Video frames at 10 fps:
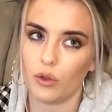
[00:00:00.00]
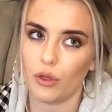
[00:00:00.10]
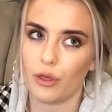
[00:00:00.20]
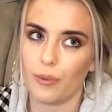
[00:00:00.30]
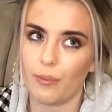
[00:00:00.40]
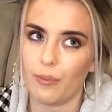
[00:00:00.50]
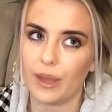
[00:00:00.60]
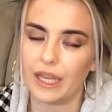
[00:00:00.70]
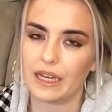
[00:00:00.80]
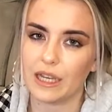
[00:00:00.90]
the
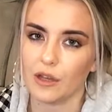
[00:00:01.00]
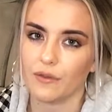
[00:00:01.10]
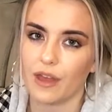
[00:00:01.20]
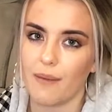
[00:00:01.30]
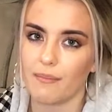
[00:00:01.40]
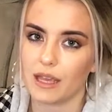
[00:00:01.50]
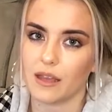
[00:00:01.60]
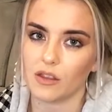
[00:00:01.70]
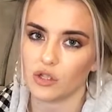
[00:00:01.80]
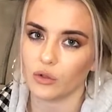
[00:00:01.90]
meaning of them
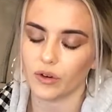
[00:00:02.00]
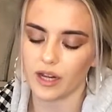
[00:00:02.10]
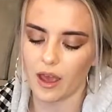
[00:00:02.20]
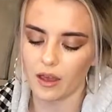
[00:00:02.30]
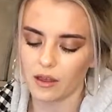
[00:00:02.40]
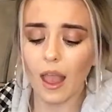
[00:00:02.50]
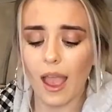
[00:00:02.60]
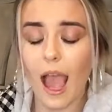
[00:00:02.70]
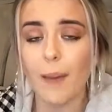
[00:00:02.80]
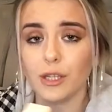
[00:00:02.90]
being in the story yet.
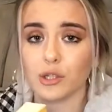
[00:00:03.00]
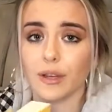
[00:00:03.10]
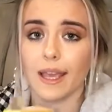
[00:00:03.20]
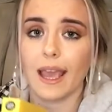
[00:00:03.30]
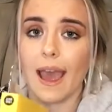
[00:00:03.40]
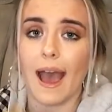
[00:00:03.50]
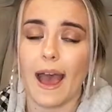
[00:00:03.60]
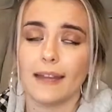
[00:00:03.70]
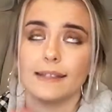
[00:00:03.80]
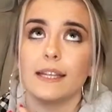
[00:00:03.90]
I am enjoying it,
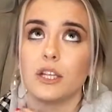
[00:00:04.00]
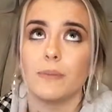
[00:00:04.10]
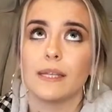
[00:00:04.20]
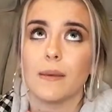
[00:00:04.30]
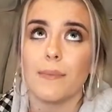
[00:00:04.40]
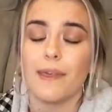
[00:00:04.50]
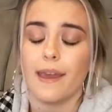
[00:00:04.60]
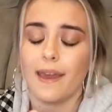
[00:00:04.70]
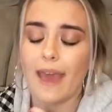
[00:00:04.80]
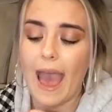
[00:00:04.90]
and it's teaching me
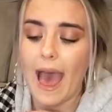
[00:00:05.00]
something.